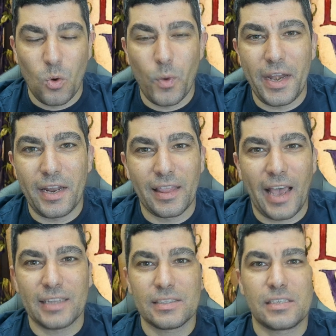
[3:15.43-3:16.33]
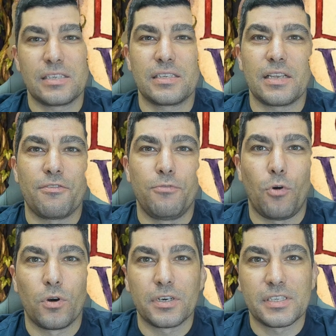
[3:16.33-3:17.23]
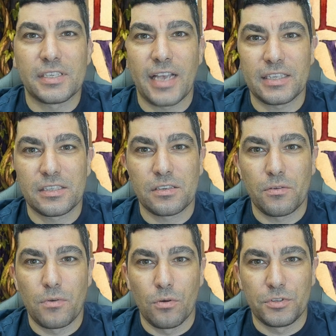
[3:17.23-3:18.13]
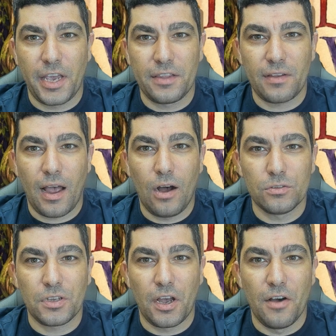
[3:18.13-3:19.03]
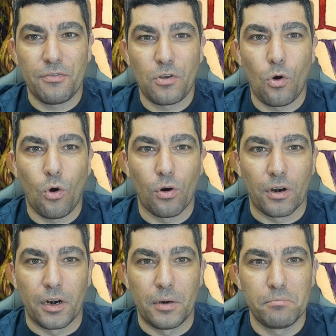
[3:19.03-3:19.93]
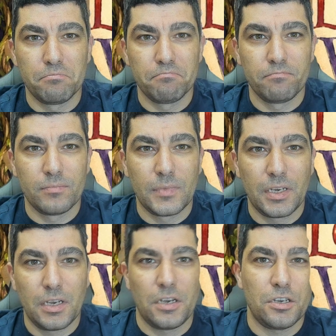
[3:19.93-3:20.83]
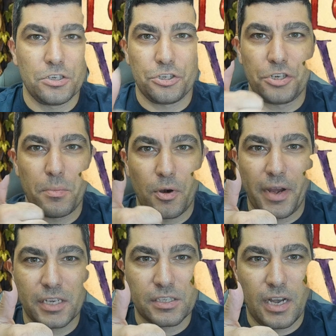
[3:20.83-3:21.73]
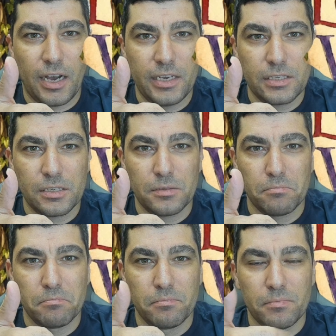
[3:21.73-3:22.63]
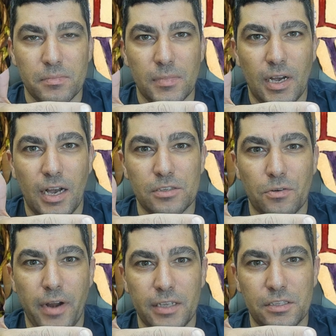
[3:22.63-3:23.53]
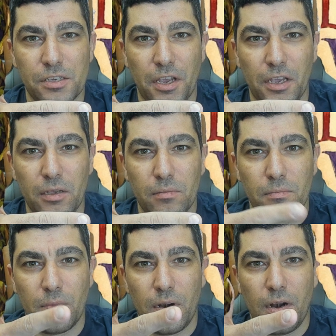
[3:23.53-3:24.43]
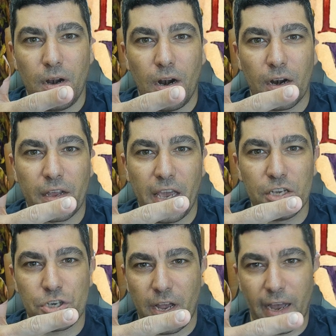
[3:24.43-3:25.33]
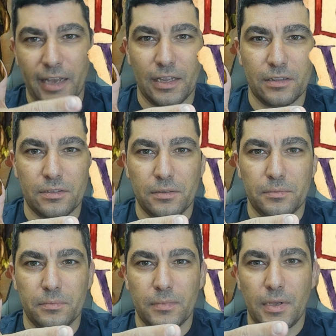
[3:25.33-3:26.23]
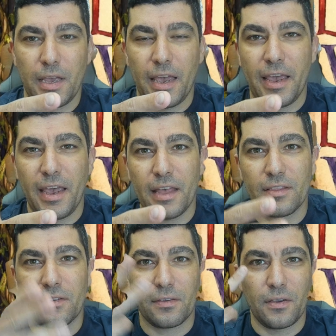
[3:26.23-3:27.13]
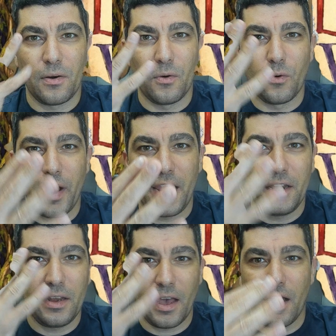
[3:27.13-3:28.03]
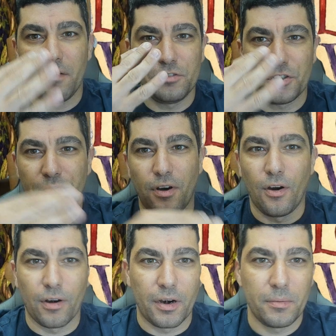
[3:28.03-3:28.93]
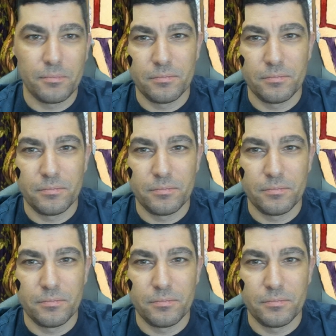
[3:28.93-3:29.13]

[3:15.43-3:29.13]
When it lands, 4 sets rotate out of core. Shimmering Skies, Azurite Sea, Archazia Island, and Reign of Jafar.